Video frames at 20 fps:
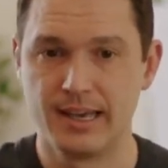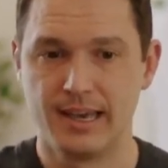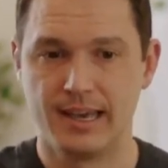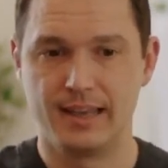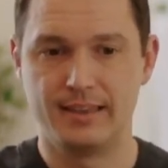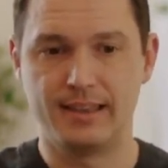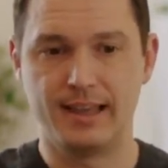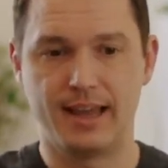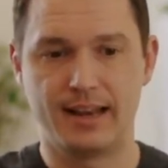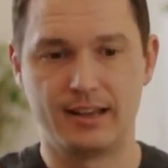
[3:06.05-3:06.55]

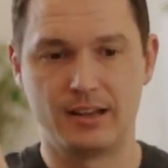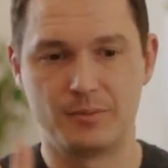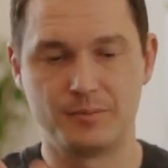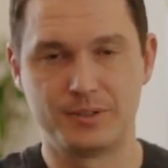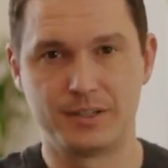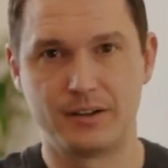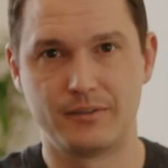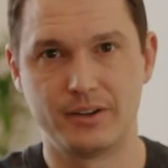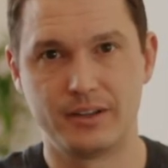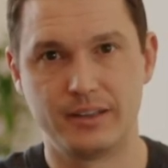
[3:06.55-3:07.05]
and that
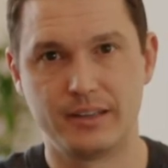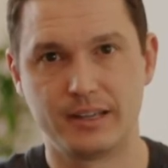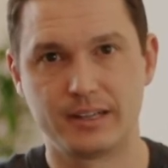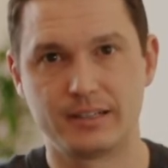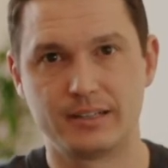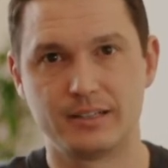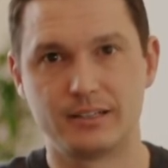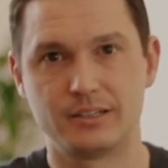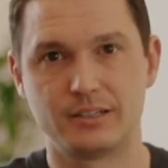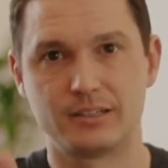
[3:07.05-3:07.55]
helps everything
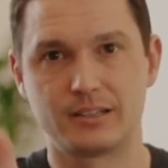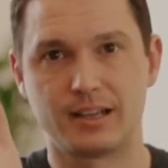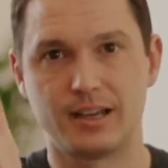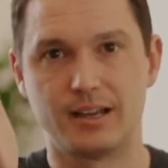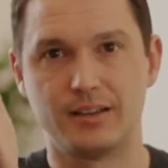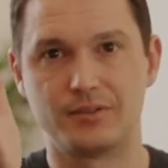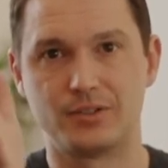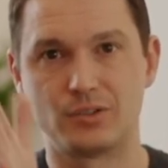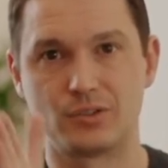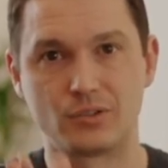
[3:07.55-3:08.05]
to just kind
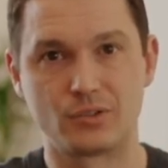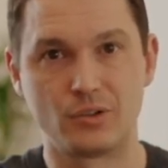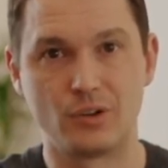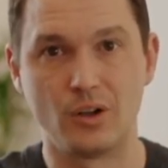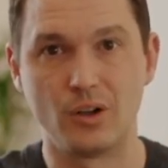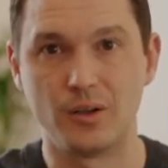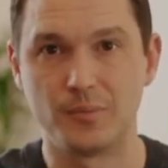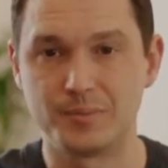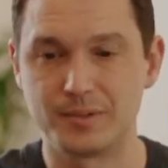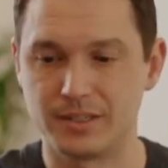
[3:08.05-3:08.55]
of
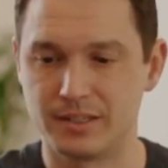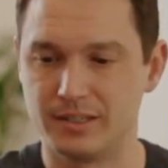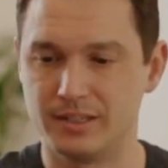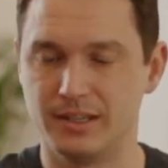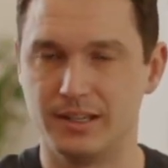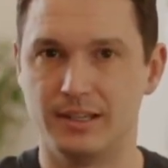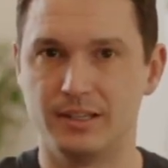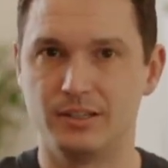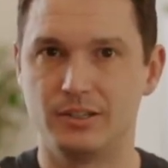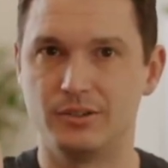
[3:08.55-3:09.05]
sculpt
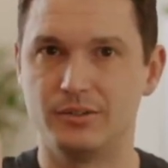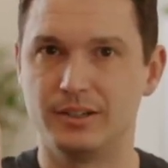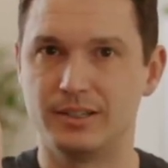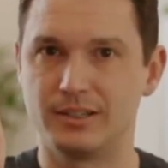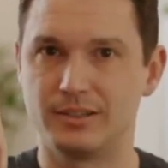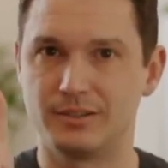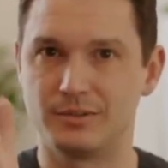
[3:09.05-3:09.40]
into